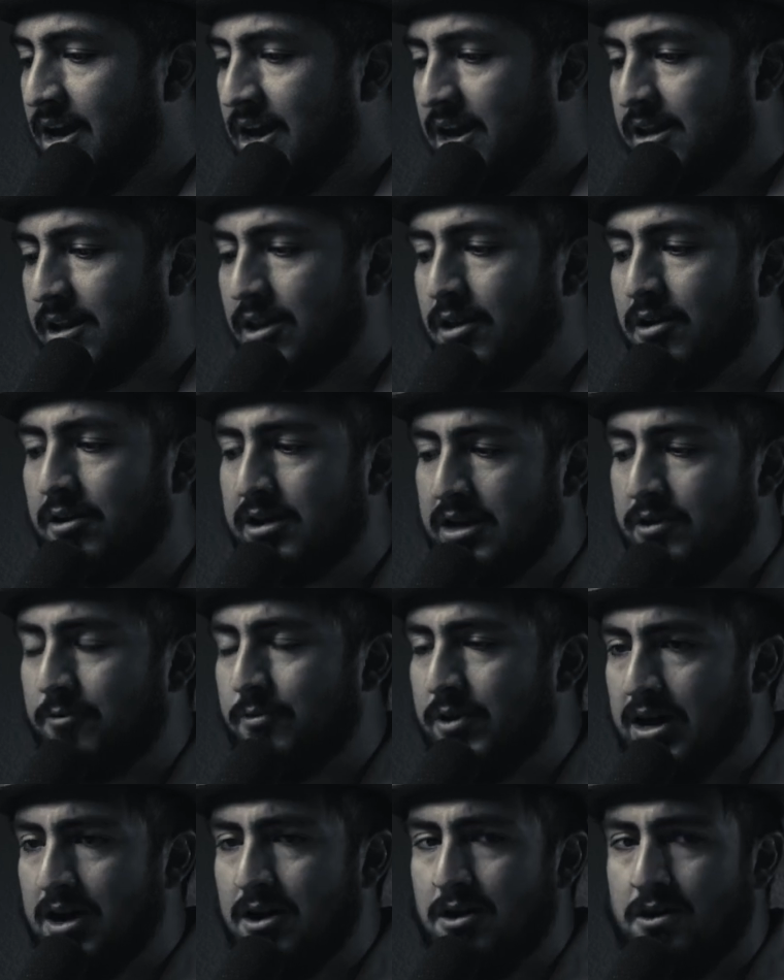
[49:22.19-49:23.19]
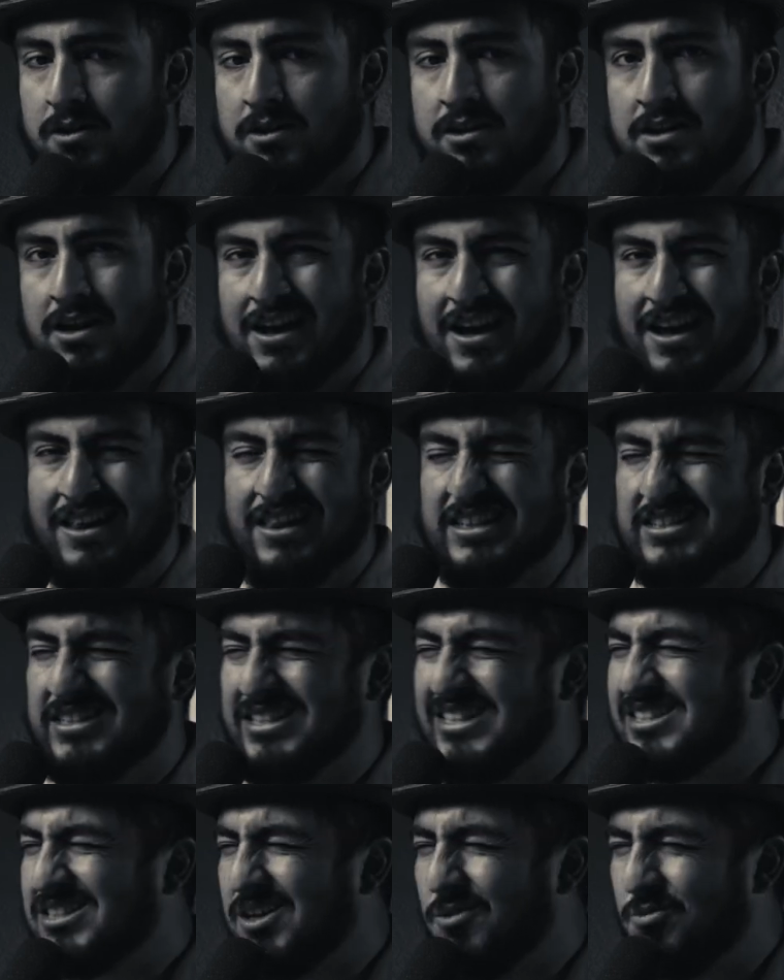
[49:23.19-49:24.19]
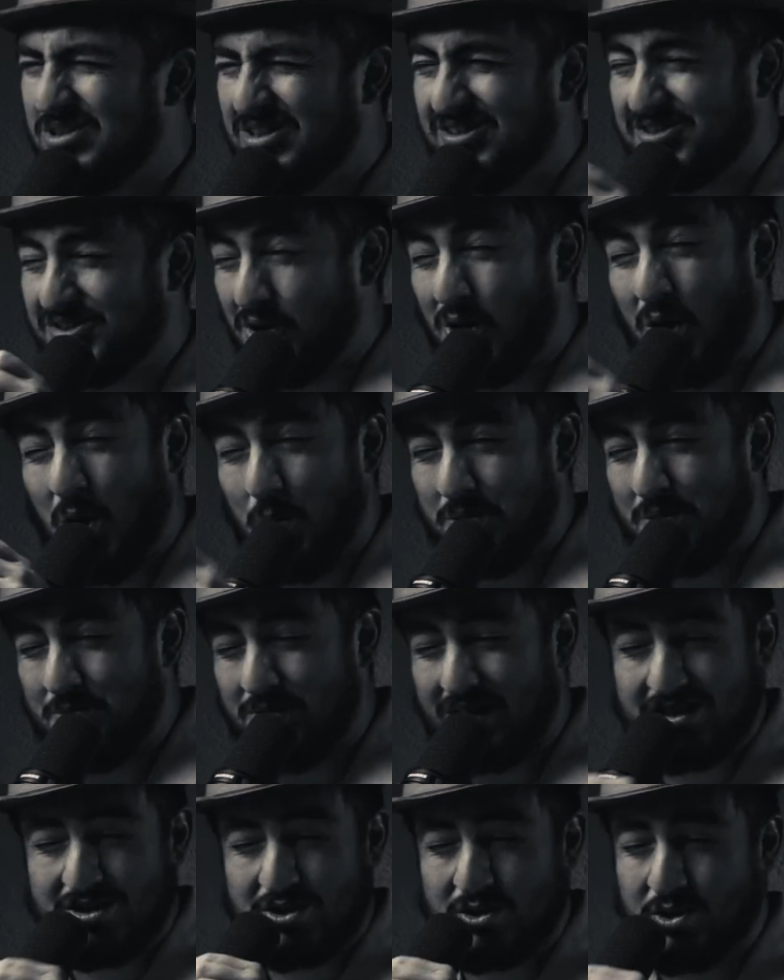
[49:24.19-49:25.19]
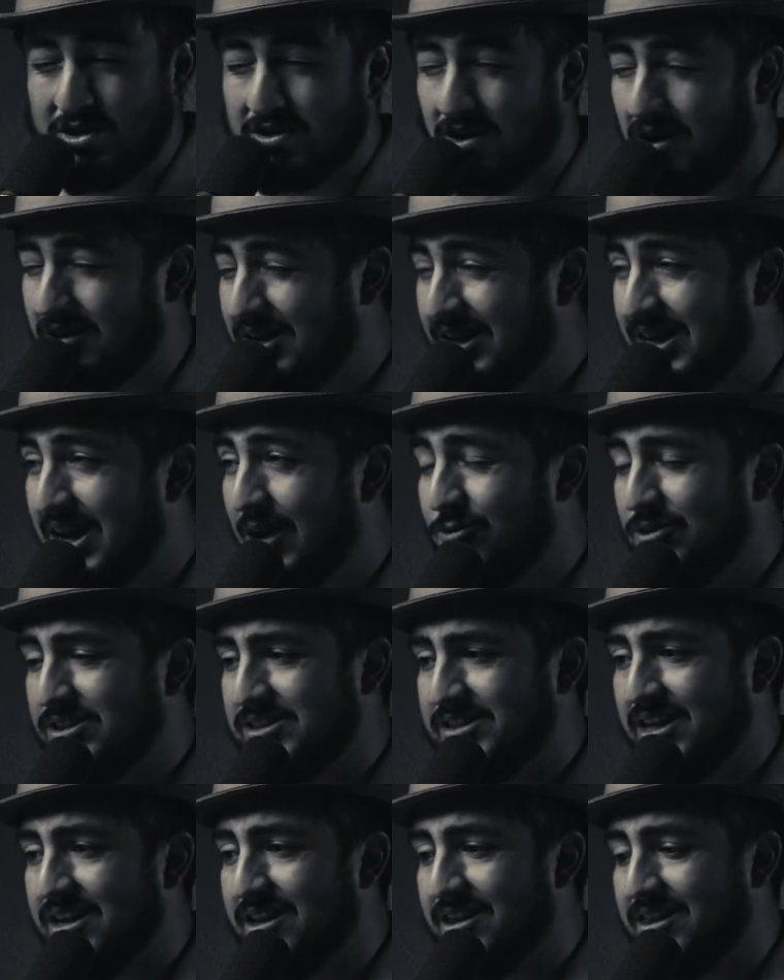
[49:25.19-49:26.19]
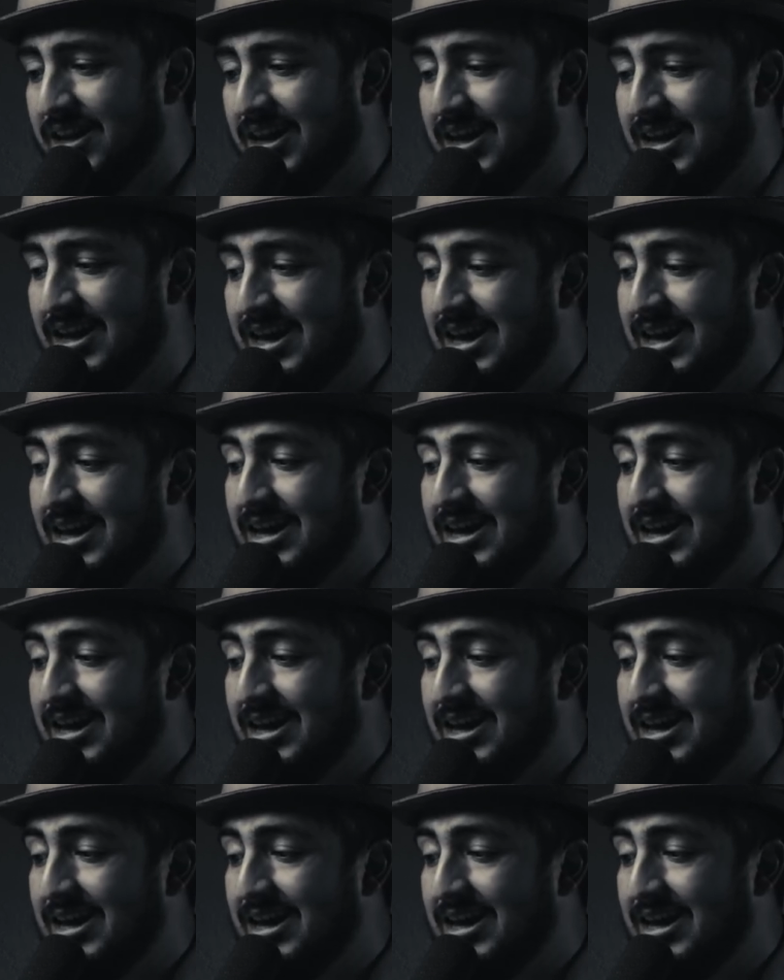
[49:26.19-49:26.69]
They're looking around. They see some windows are open, but it's too dark. They can't really see anything.